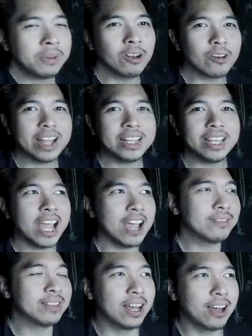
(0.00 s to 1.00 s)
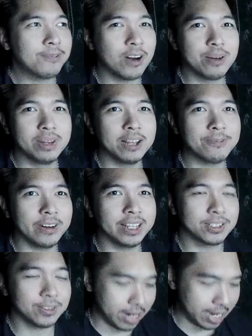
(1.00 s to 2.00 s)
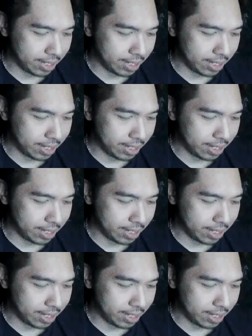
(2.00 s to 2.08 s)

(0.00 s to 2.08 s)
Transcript: already have the formula for this one.